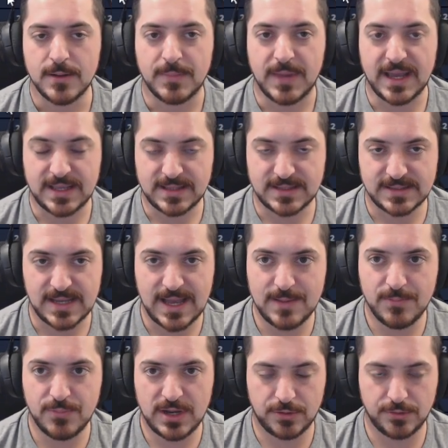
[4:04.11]
My
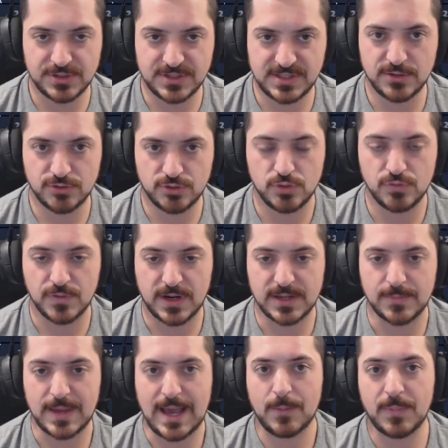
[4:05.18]
tiebreaker is tier 2
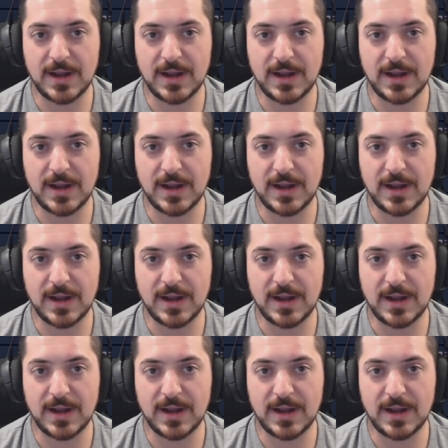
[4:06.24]
running back,